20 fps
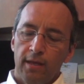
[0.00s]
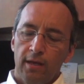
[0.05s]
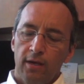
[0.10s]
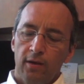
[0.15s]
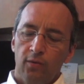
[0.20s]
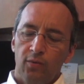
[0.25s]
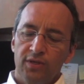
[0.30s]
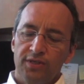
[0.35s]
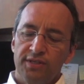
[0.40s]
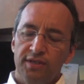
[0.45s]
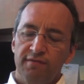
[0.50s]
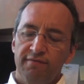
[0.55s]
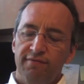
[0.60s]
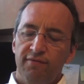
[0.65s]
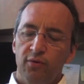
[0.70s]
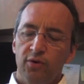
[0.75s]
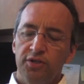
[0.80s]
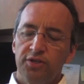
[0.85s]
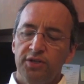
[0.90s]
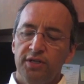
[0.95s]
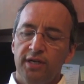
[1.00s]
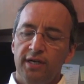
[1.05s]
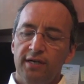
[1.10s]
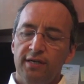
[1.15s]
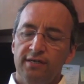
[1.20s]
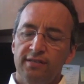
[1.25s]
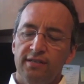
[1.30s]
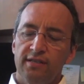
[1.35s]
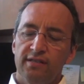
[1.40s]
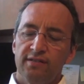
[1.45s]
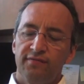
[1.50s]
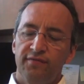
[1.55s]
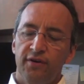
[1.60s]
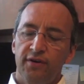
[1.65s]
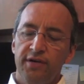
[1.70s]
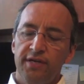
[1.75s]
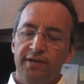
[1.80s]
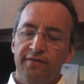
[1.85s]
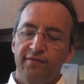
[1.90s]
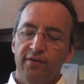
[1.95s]
What's unfortunate is it's
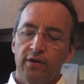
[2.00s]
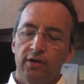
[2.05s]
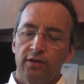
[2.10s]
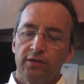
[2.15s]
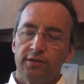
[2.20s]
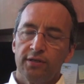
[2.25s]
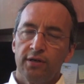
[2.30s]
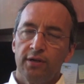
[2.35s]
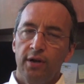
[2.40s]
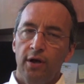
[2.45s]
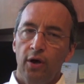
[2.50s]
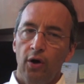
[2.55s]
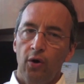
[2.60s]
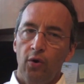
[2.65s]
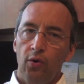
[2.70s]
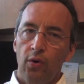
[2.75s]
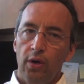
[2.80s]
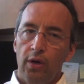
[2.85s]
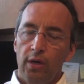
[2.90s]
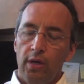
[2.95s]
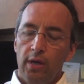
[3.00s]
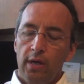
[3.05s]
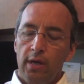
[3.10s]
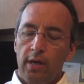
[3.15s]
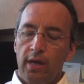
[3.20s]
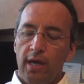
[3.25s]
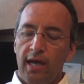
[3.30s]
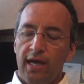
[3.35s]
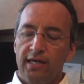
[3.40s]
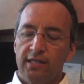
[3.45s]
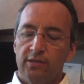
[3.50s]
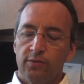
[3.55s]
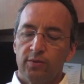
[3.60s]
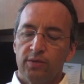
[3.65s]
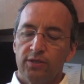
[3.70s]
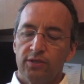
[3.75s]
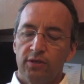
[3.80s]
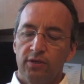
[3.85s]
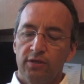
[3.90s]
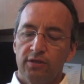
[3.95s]
very difficult to know, as a
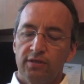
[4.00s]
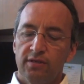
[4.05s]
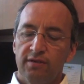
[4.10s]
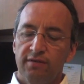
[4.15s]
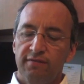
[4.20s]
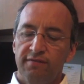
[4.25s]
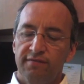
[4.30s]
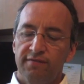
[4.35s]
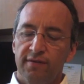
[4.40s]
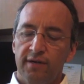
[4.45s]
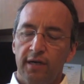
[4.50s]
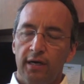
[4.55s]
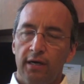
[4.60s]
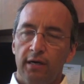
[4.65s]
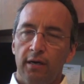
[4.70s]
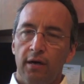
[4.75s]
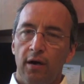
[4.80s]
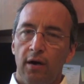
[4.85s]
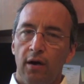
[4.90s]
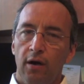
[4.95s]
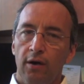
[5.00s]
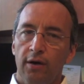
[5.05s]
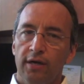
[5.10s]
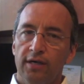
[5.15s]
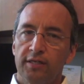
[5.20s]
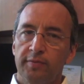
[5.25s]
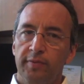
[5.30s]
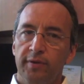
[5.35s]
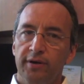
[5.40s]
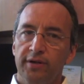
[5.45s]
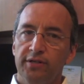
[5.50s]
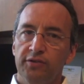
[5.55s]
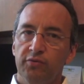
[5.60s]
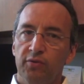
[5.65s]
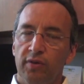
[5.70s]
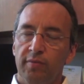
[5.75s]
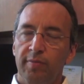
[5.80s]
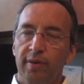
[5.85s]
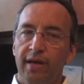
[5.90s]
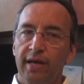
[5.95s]
result of our experience
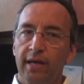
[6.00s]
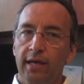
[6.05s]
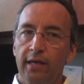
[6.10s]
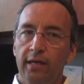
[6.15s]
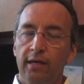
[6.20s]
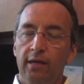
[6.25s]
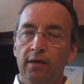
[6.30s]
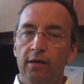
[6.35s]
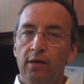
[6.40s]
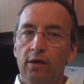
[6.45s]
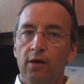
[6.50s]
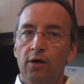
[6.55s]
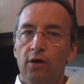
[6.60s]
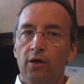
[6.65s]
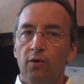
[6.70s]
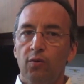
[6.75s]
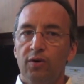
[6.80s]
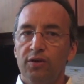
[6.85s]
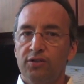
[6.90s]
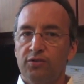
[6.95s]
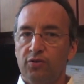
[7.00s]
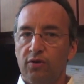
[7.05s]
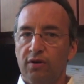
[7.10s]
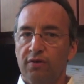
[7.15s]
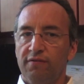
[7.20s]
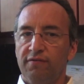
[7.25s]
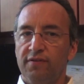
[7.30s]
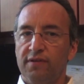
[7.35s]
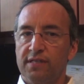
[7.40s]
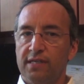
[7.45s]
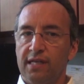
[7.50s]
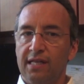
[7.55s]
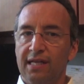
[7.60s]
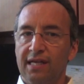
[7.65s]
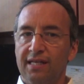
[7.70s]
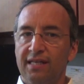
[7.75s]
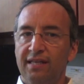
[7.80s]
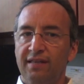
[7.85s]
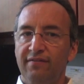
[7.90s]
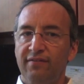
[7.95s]
with pain, what sort of physical
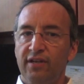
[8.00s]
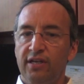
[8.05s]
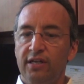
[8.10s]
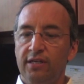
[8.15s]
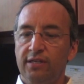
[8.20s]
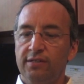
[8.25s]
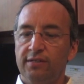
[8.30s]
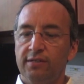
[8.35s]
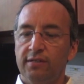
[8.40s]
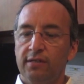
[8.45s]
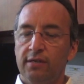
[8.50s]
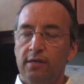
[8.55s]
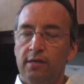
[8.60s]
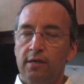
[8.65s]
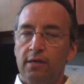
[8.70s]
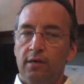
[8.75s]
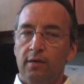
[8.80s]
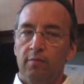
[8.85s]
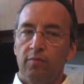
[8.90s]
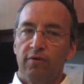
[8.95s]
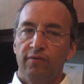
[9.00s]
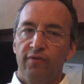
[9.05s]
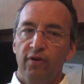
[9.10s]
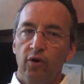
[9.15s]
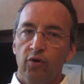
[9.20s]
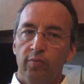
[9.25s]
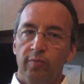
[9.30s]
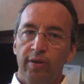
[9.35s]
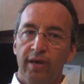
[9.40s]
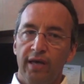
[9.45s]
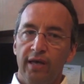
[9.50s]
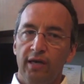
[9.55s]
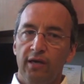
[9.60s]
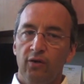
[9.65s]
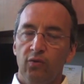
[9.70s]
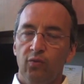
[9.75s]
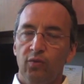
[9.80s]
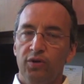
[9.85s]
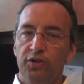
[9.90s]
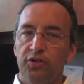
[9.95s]
activities provoke pain
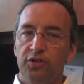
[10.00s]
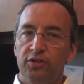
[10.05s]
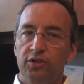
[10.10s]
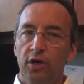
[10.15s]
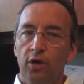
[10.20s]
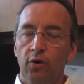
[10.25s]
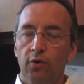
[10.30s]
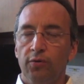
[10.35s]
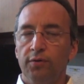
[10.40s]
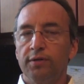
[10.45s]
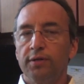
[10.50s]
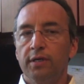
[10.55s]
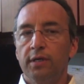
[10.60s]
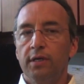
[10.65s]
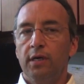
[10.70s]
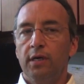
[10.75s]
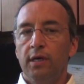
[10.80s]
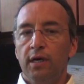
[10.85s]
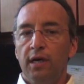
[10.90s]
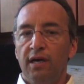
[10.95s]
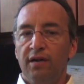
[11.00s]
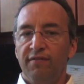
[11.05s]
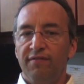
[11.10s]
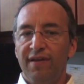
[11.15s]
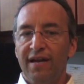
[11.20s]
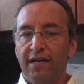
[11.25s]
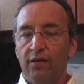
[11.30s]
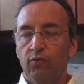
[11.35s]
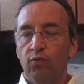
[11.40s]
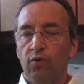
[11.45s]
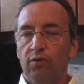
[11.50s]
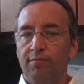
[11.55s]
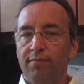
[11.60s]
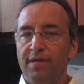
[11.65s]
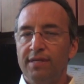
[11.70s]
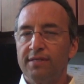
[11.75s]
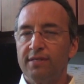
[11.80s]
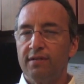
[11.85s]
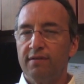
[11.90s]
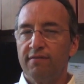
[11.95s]
and which don't. In fact, we're
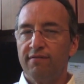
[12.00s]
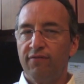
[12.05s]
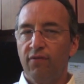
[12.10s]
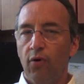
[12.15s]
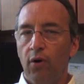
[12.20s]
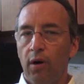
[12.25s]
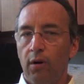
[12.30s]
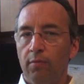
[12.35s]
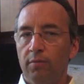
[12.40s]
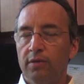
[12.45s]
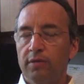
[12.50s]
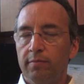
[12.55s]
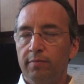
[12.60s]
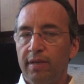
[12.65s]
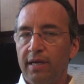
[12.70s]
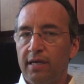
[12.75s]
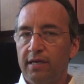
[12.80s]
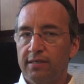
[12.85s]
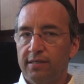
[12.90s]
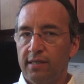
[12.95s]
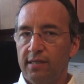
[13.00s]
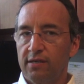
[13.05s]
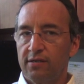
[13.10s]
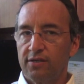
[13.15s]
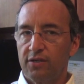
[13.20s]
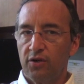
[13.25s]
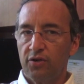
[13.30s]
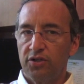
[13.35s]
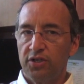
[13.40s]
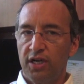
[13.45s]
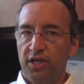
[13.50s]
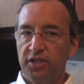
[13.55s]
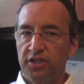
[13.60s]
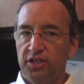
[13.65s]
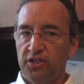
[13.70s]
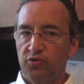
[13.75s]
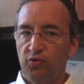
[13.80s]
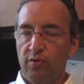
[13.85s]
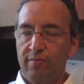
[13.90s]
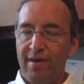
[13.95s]
misinformed because of the
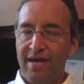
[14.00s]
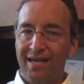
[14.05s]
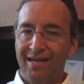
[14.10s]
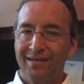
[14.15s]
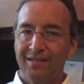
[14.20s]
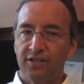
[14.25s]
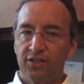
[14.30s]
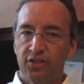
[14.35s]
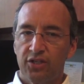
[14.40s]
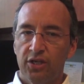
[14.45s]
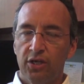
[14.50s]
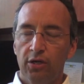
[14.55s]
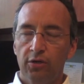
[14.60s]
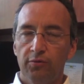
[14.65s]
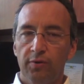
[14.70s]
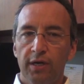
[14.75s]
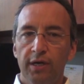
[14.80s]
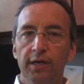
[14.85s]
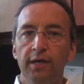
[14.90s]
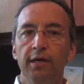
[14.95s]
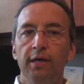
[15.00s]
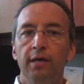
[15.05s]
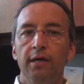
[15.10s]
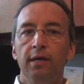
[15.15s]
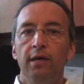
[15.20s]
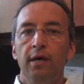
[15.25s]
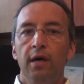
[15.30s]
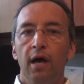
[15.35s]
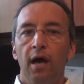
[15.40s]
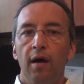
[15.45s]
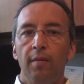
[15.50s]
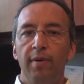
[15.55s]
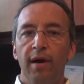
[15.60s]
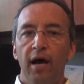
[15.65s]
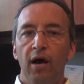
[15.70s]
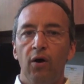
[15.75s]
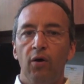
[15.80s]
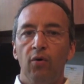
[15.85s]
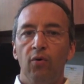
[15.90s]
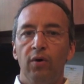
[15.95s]
associations we make as children
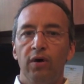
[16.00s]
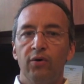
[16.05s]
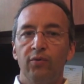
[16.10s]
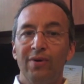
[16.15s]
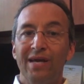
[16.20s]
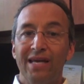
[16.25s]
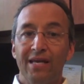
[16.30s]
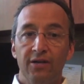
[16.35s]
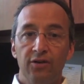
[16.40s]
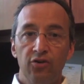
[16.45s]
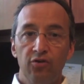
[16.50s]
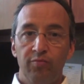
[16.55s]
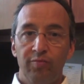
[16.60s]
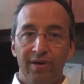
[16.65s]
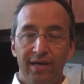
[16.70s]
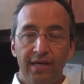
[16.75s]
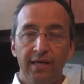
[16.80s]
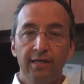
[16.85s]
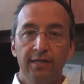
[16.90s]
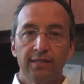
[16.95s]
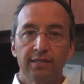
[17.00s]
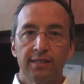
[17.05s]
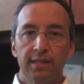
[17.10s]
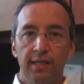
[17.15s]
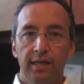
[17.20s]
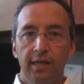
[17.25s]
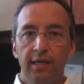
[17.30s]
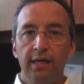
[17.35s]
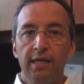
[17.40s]
about what we can do painlessly.